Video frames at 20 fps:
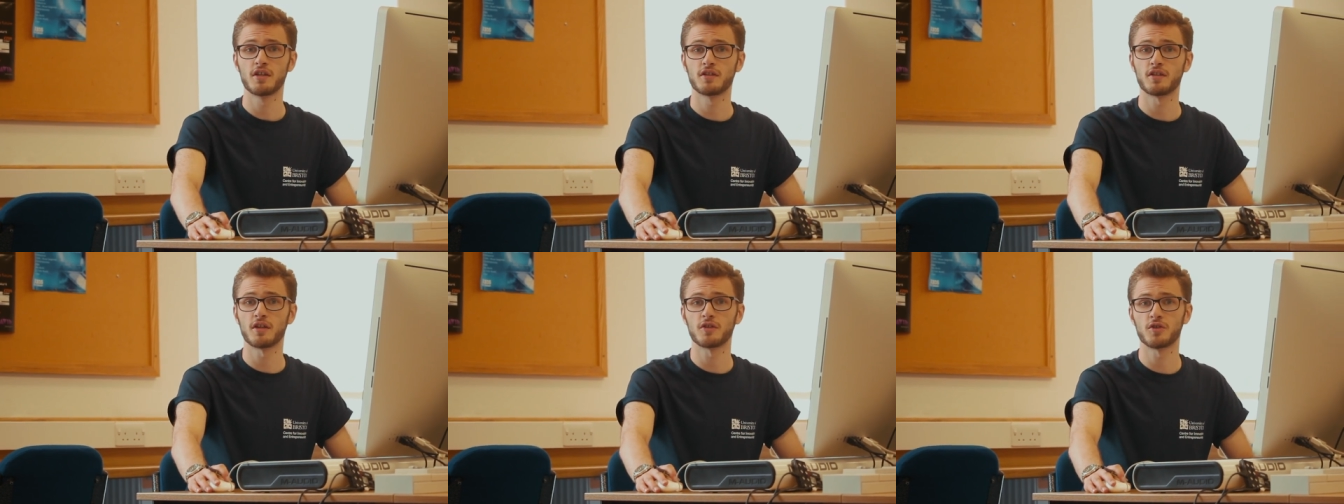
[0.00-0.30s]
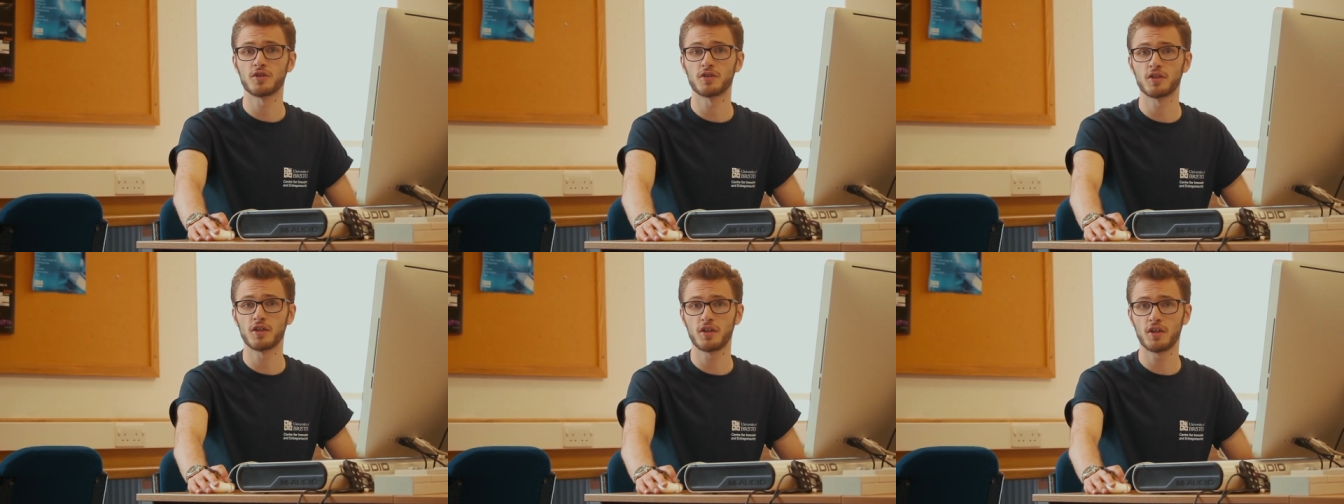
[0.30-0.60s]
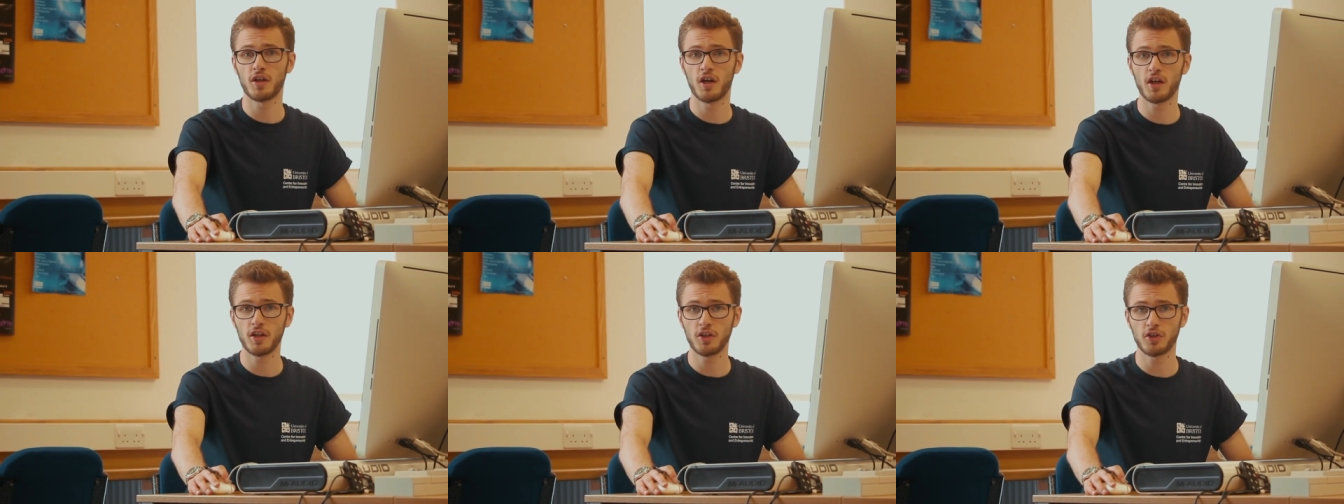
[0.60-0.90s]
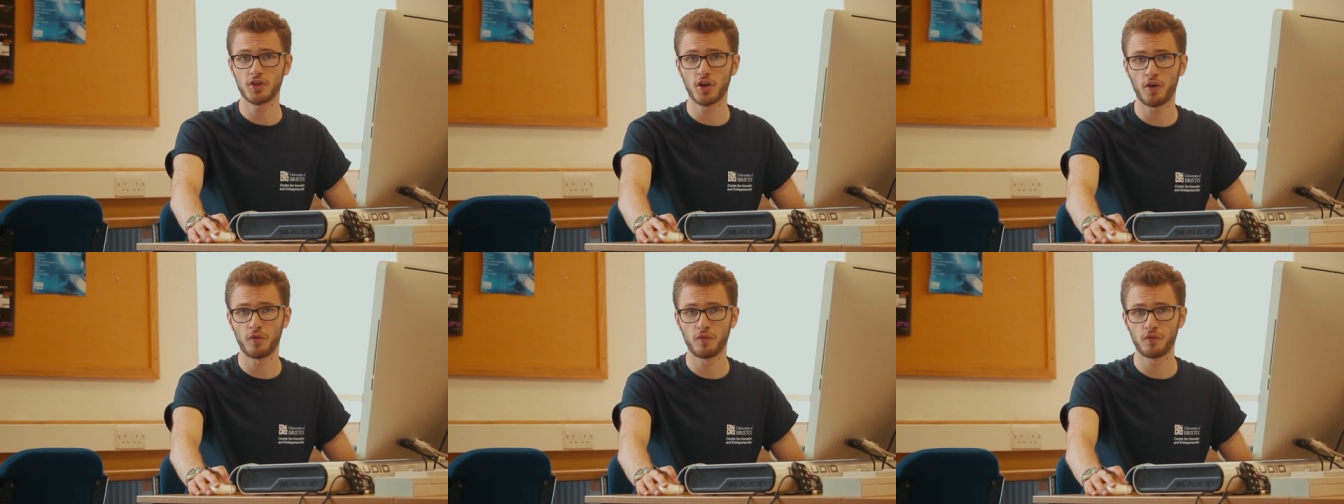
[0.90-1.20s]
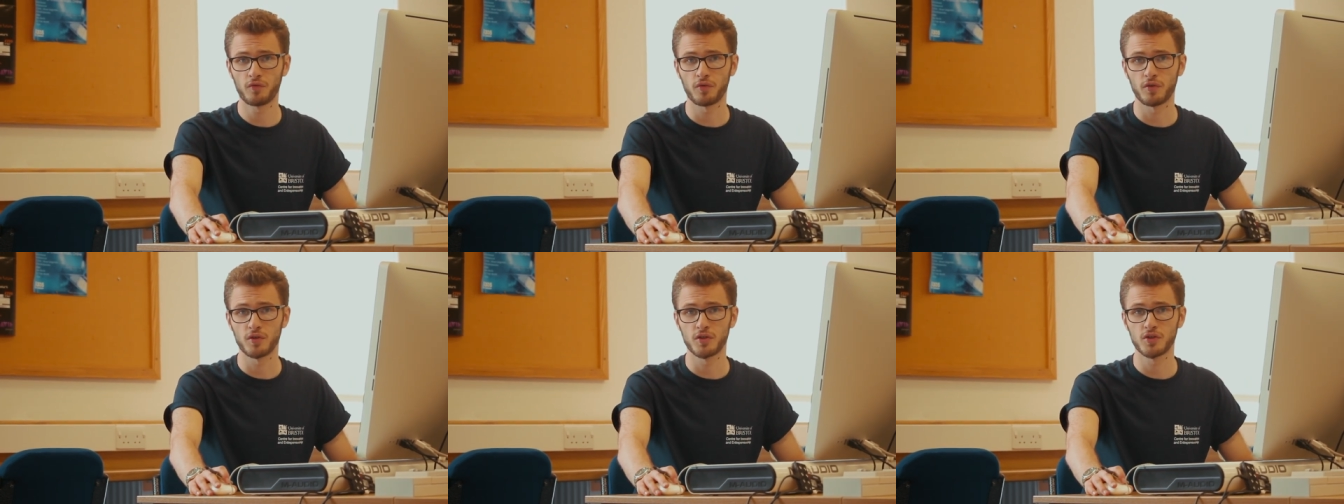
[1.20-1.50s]
such as a yearly
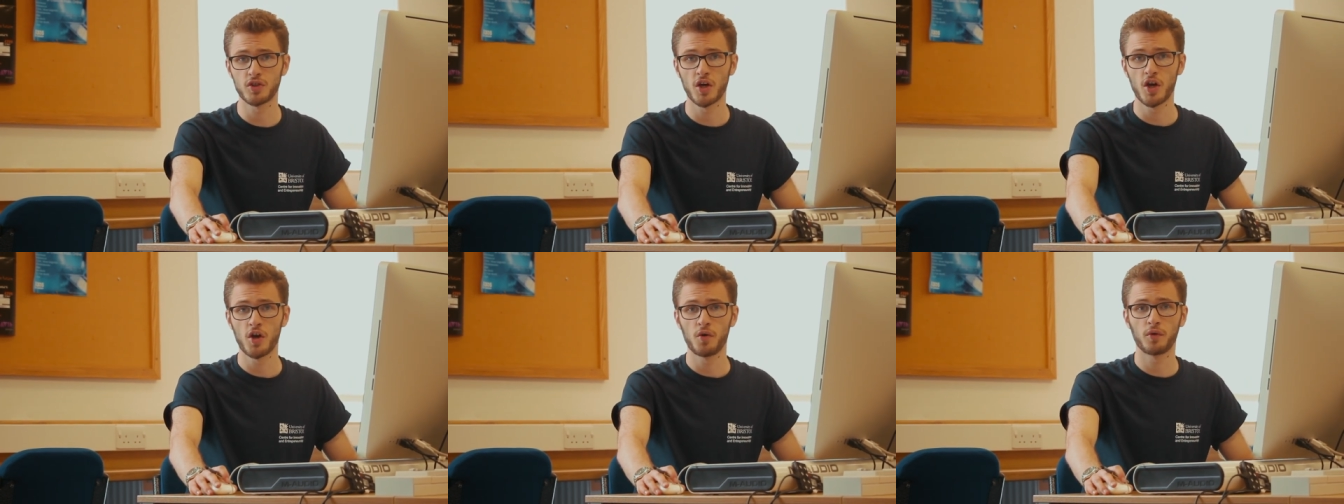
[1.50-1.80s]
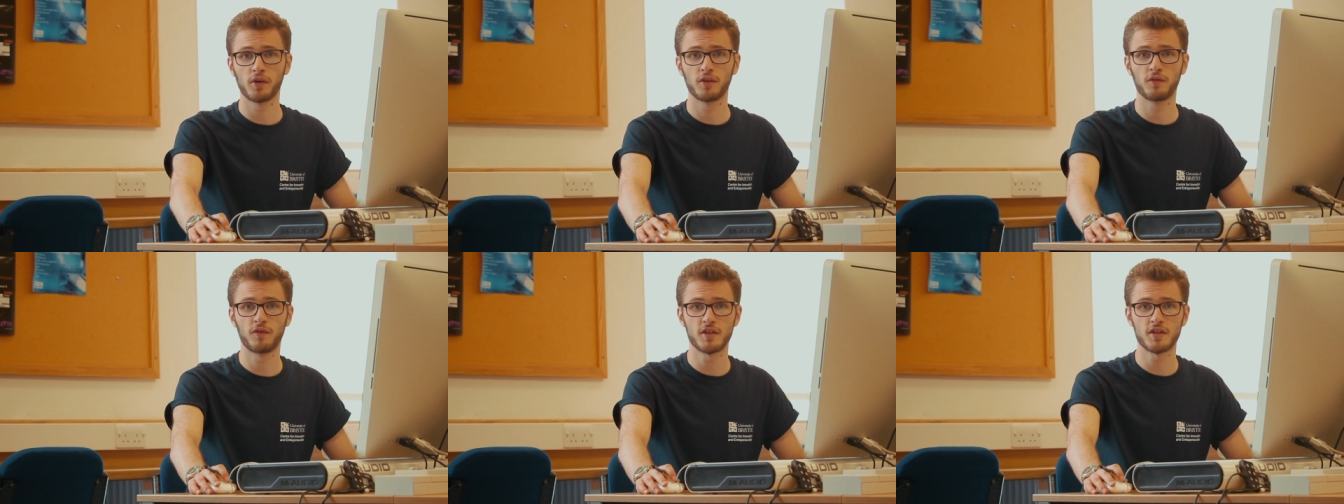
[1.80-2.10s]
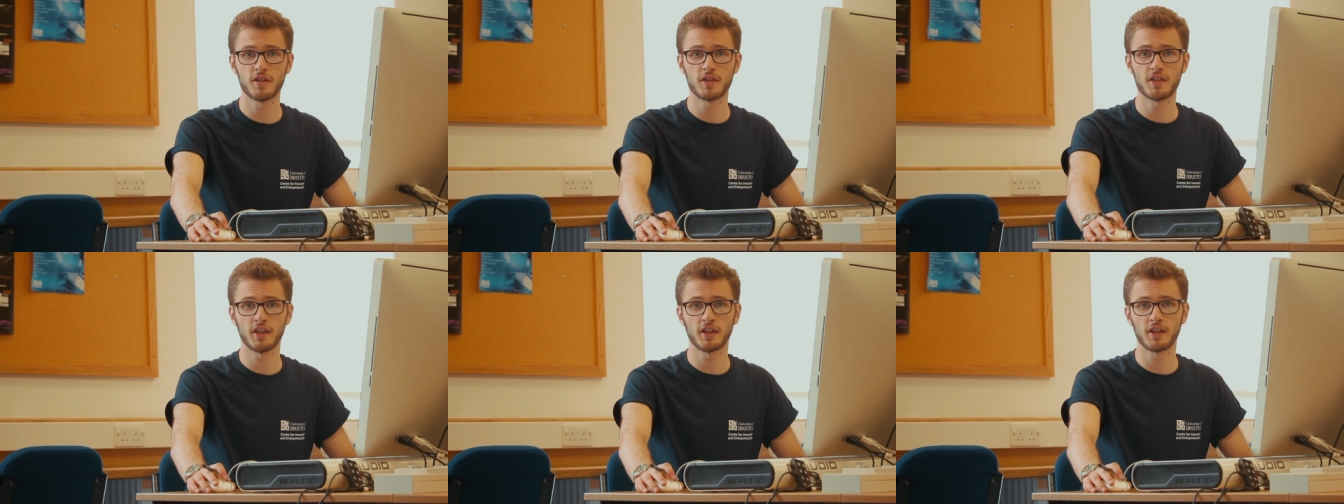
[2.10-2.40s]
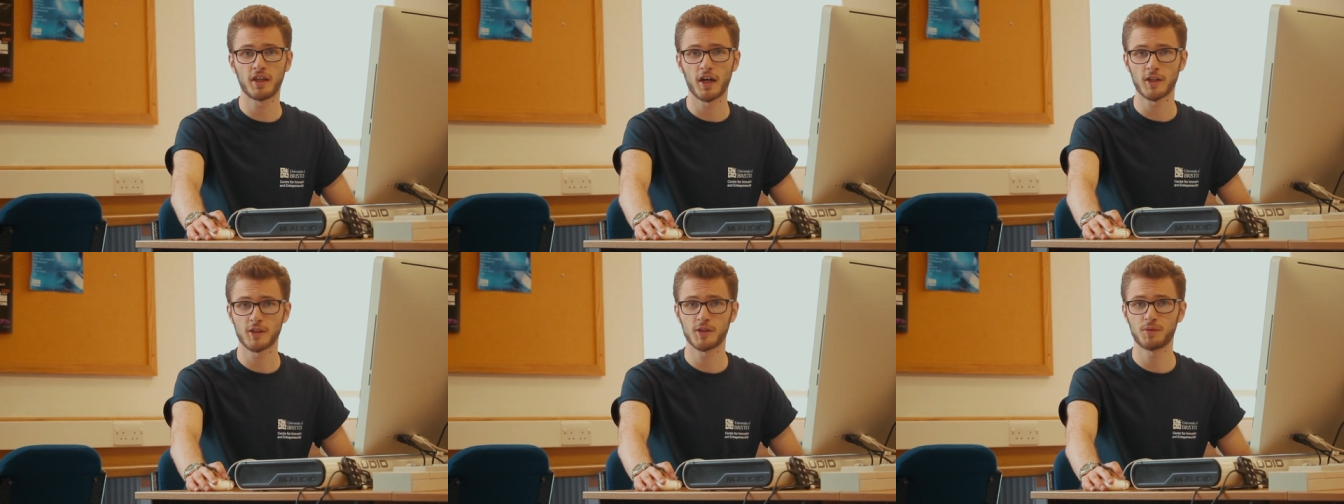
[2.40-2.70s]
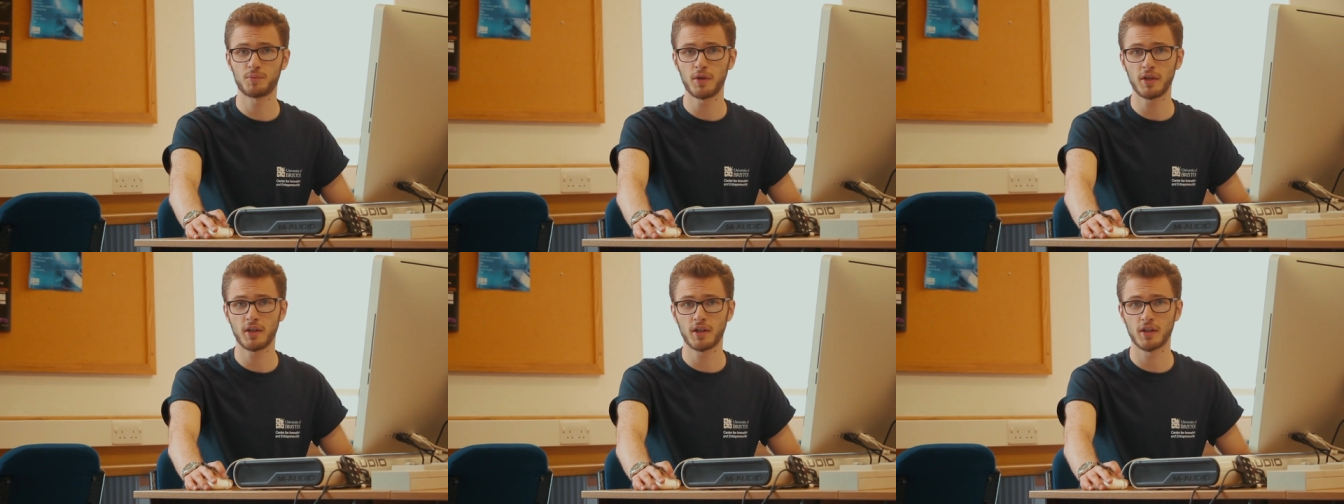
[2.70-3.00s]
conference with visiting
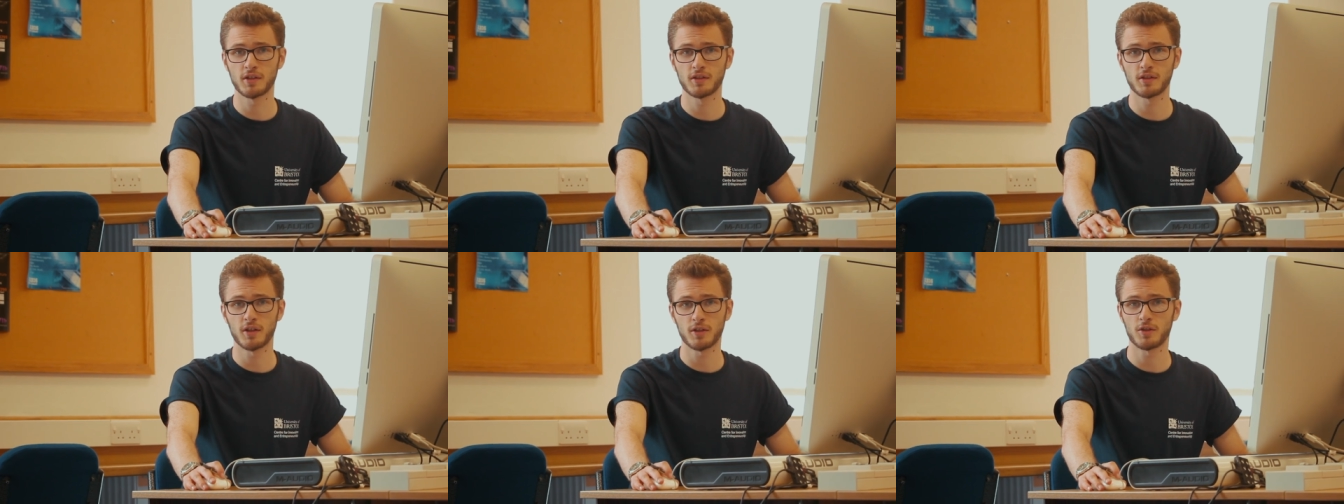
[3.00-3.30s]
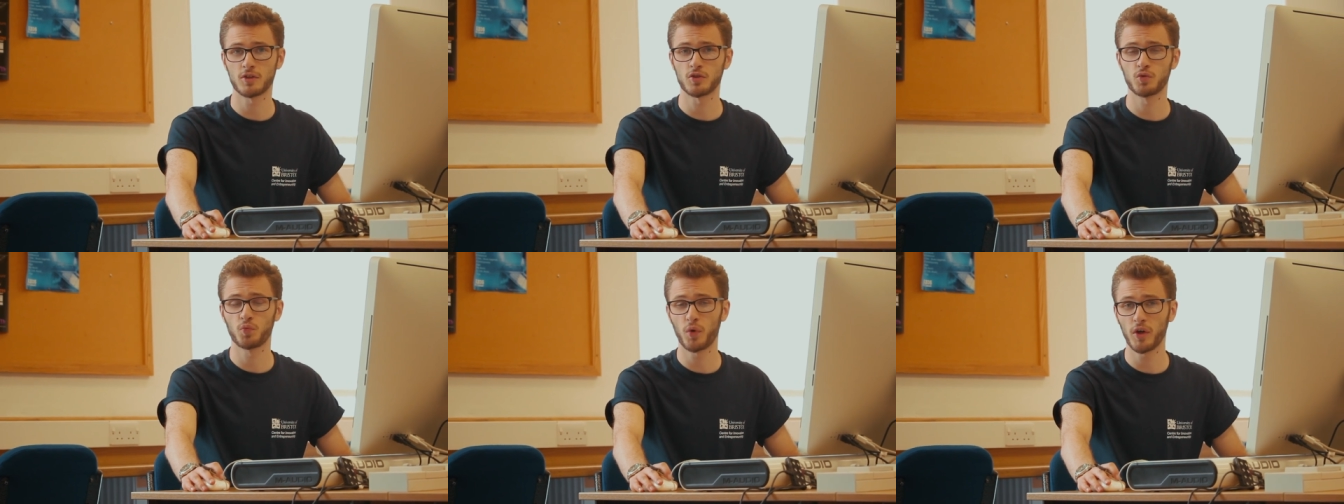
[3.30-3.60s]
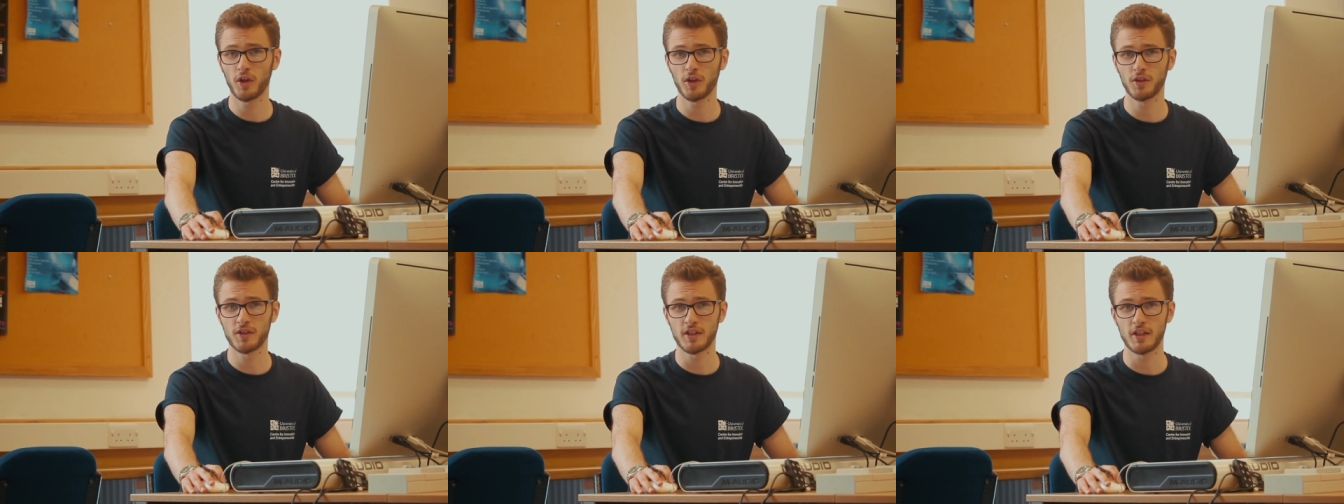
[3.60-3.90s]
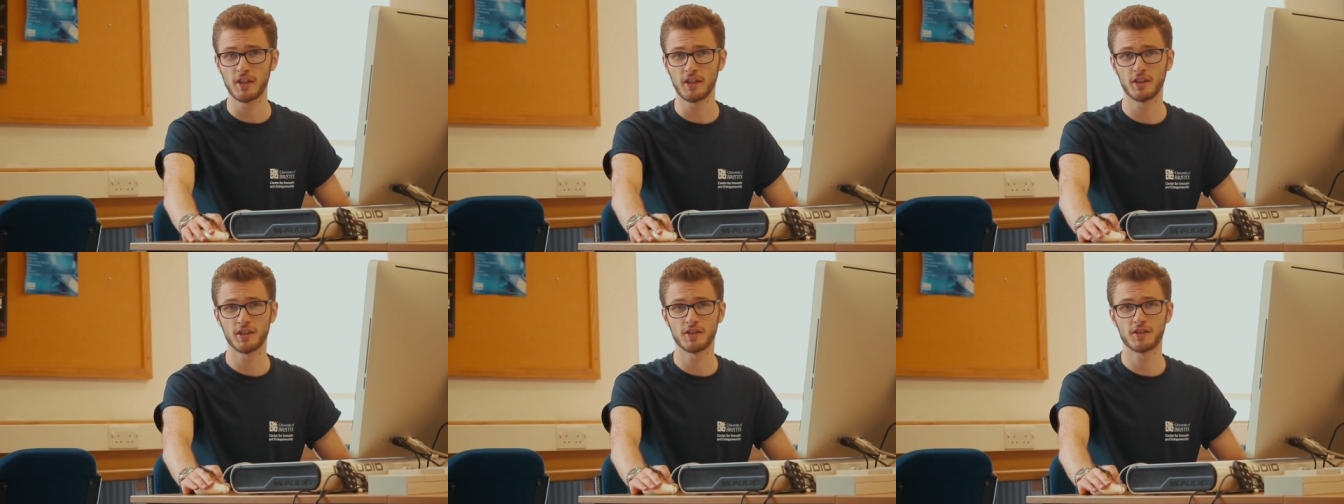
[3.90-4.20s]
guest speakers such as Will Dean,